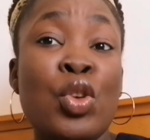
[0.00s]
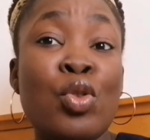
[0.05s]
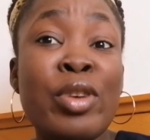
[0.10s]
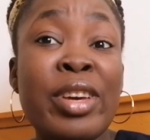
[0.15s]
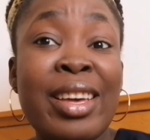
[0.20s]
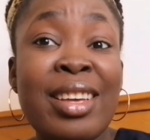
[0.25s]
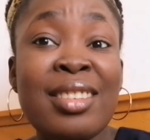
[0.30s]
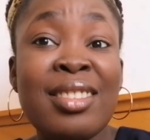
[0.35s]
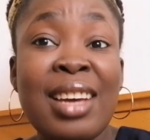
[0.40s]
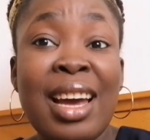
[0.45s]

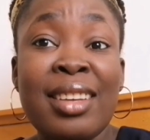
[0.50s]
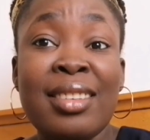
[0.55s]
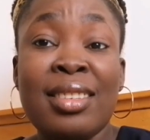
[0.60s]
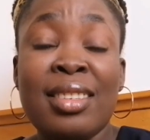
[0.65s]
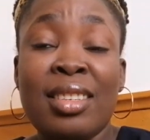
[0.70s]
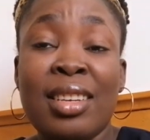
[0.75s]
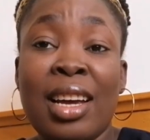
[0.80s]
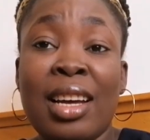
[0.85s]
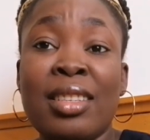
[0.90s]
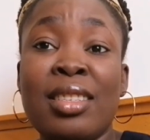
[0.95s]
UK
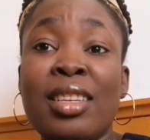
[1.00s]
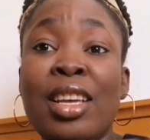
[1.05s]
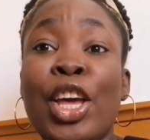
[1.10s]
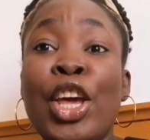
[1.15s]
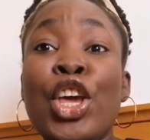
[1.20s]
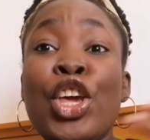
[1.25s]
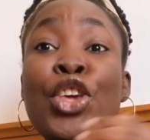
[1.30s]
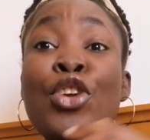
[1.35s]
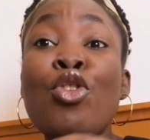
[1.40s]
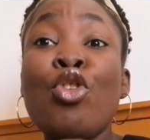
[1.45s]
size chart,
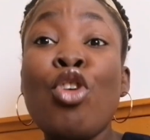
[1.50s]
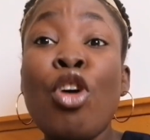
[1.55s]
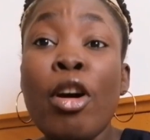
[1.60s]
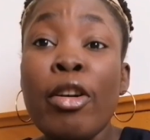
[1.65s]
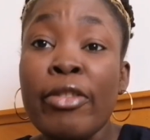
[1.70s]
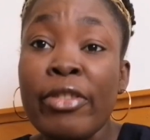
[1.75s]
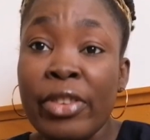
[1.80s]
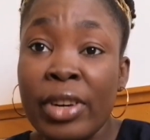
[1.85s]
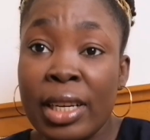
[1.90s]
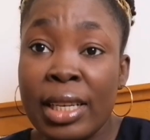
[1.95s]
you
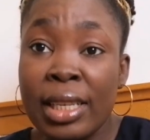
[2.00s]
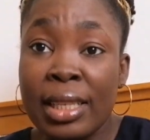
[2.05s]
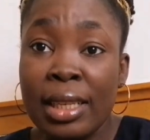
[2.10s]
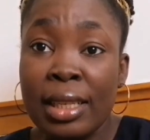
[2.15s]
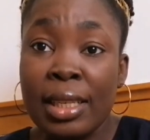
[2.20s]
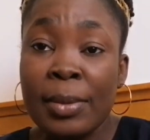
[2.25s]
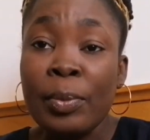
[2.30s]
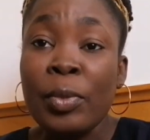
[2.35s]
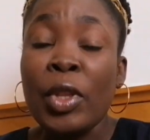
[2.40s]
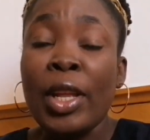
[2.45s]
convert it.